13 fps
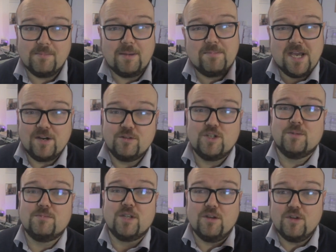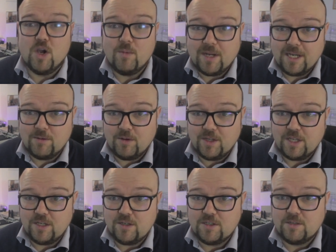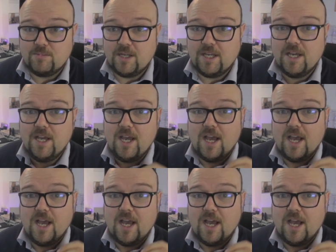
My piano chops are nowhere near what they used to be